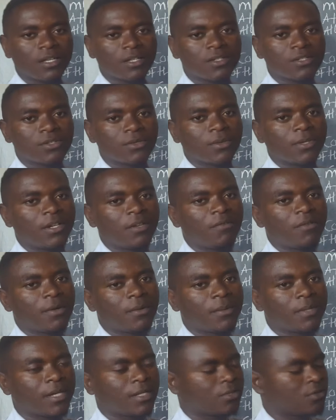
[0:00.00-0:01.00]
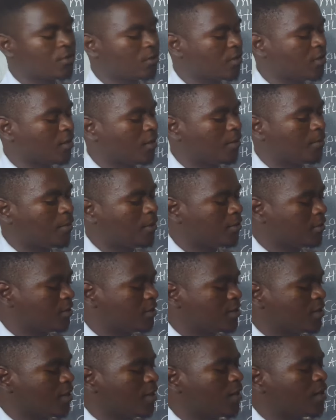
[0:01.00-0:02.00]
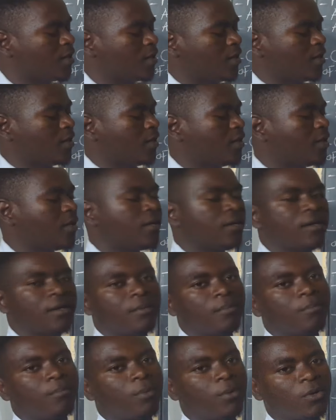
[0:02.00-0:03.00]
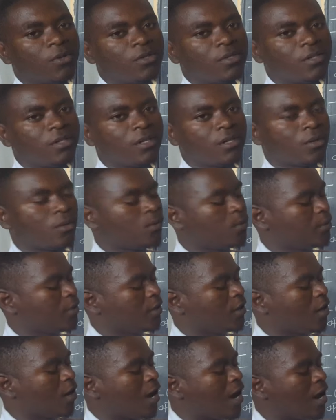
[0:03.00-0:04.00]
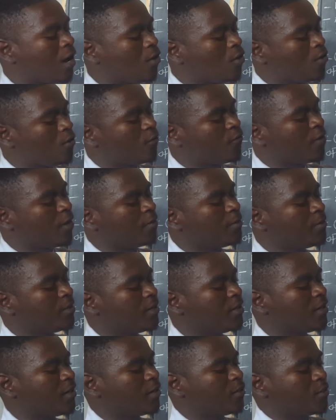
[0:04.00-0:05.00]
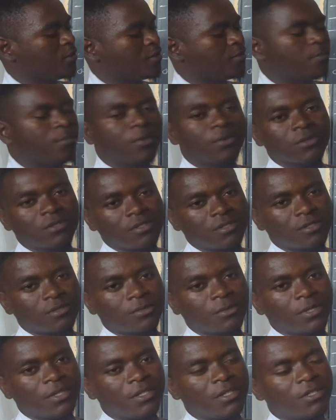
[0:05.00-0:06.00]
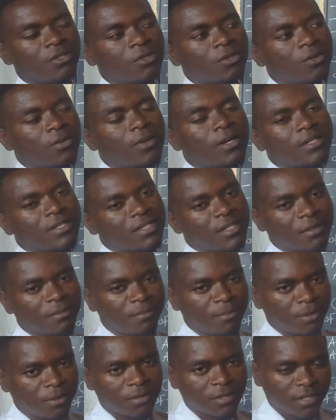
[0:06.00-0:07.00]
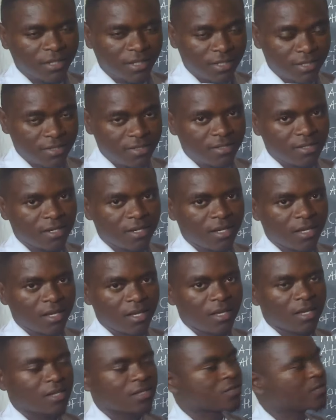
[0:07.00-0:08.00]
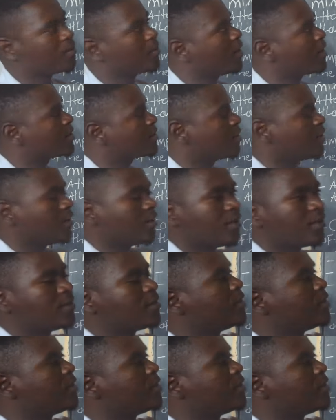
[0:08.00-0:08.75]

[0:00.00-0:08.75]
So whenever we are talking about a bone, we are all familiar with bones. We know what a bone is. So we are saying that